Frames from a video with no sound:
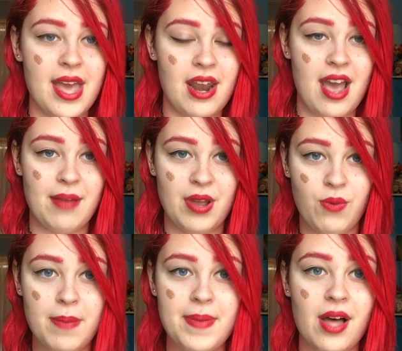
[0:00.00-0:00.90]
And I had my
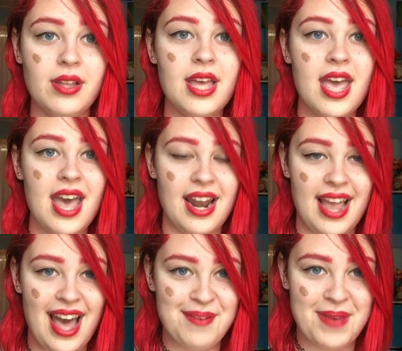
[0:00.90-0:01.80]
weight belt and
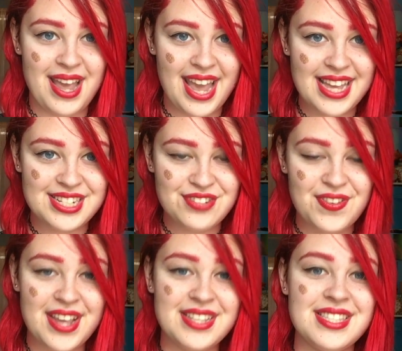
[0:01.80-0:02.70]
I had my hand
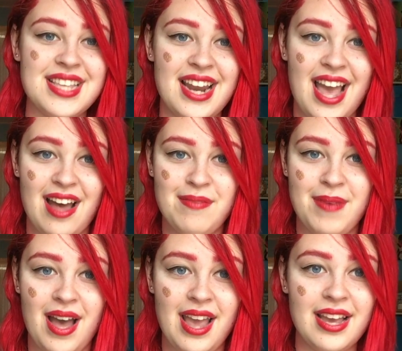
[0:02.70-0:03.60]
fins and I had
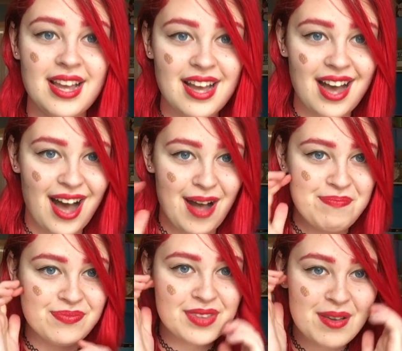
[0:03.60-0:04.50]
my,
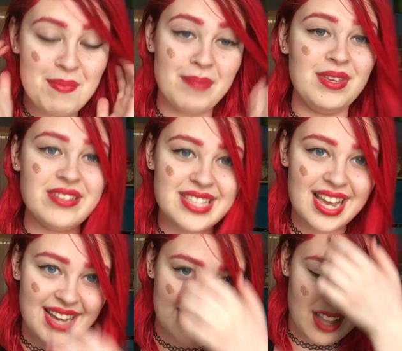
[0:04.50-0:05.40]
um, my
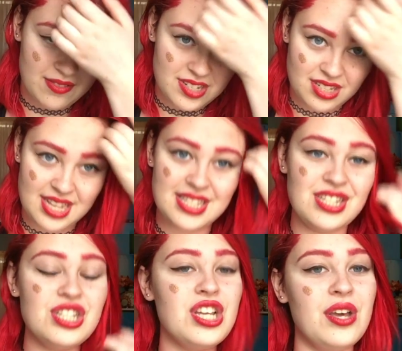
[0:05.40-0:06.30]
music I love to
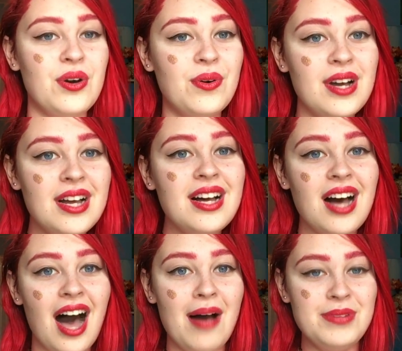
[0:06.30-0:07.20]
listen to.
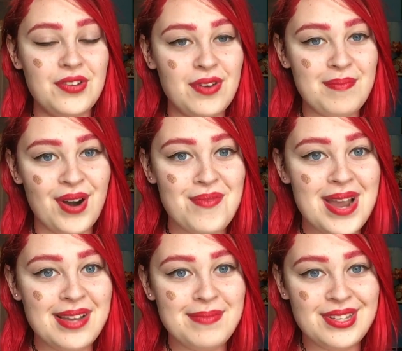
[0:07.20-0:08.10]
Um, different
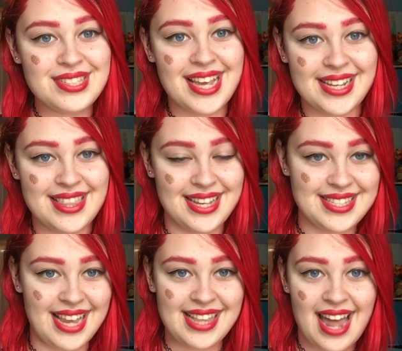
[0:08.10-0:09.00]
mermaid music and
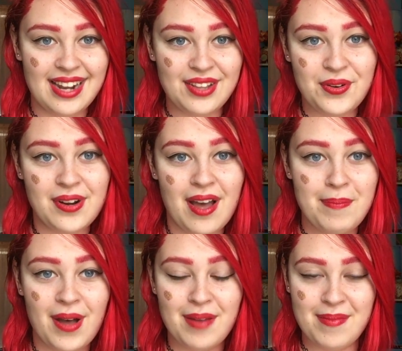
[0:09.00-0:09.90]
things like that. I loaded
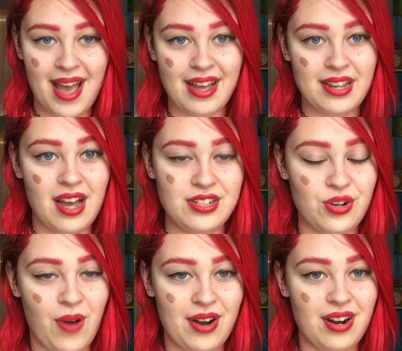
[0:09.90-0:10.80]
up on my uh,
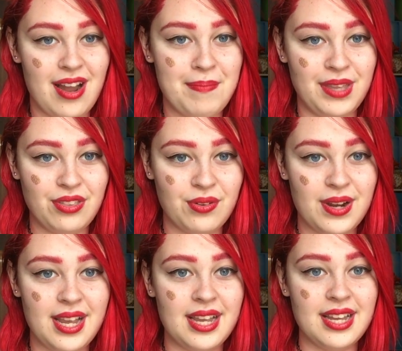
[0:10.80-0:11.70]
underwater
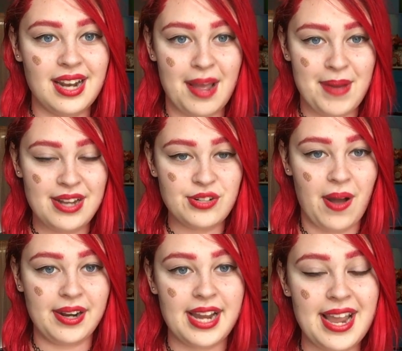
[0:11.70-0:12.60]
MP3 and I had my
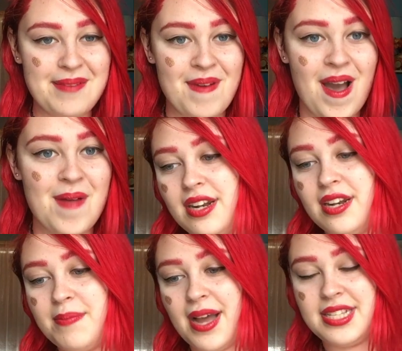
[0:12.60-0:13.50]
underwater camera
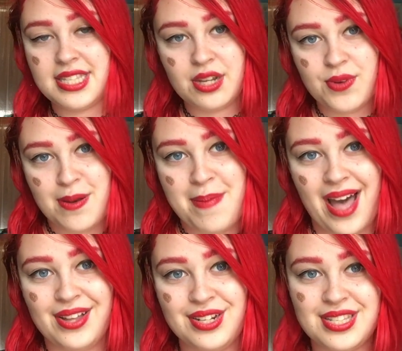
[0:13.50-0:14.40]
and my sequin
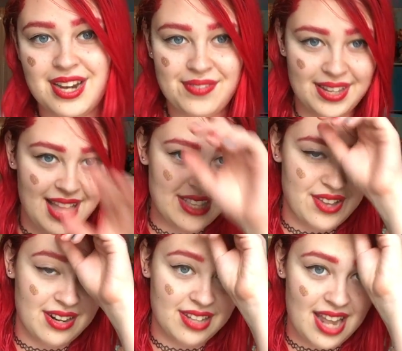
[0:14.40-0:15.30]
belt and stuff like that.
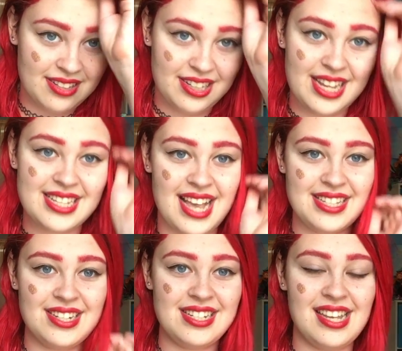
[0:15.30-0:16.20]
So I had a lot of little
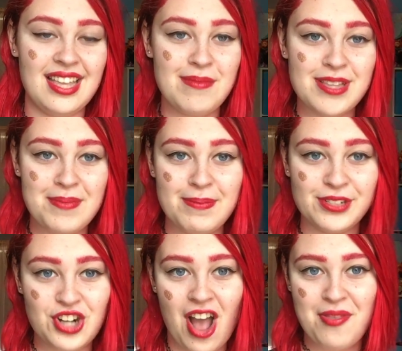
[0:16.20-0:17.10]
accessories and I let some
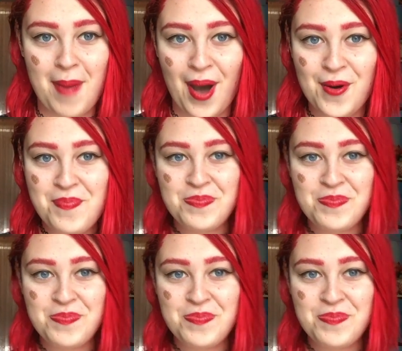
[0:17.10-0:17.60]
people try them out.